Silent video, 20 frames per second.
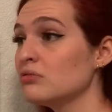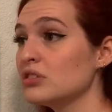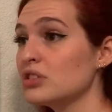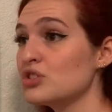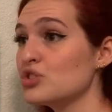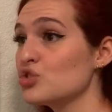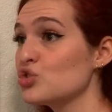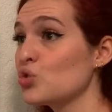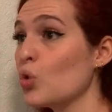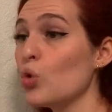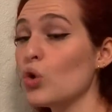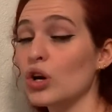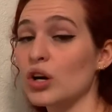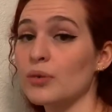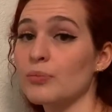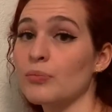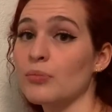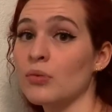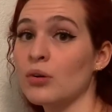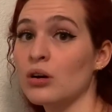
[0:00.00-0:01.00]

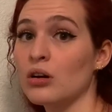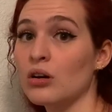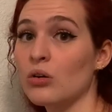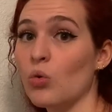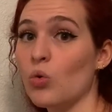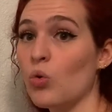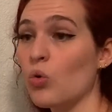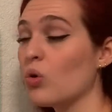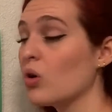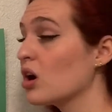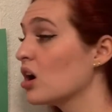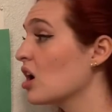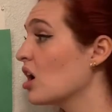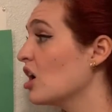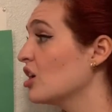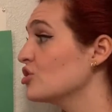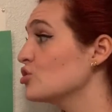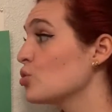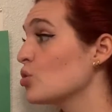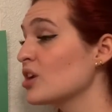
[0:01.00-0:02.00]
storm or
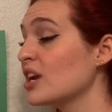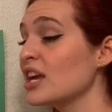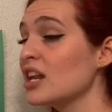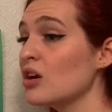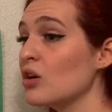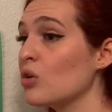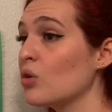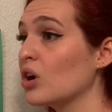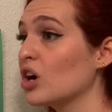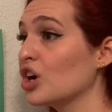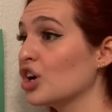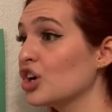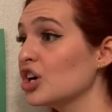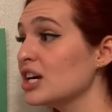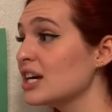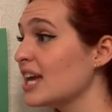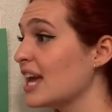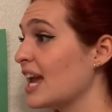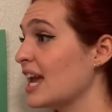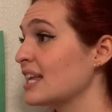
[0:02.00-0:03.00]
a tornado, a
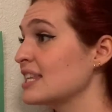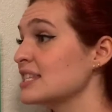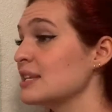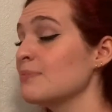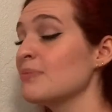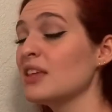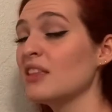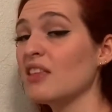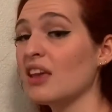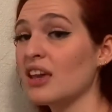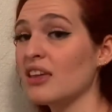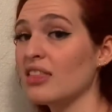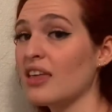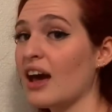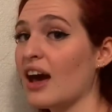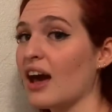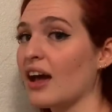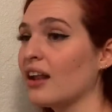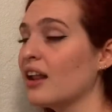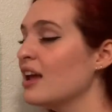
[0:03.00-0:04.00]
hurricane, something like
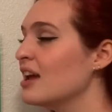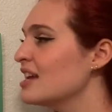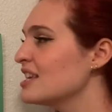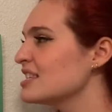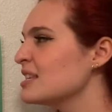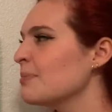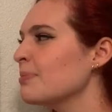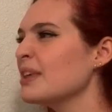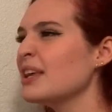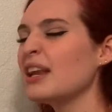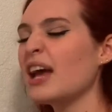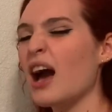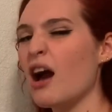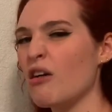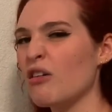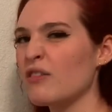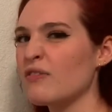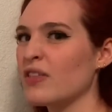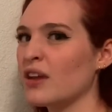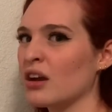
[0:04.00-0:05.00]
that, something
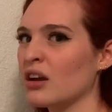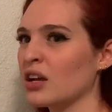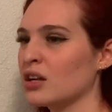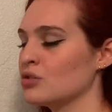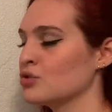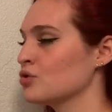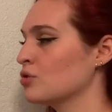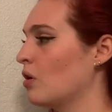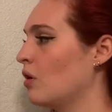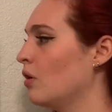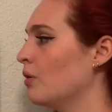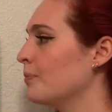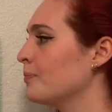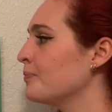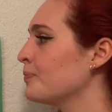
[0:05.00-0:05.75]
out of their control.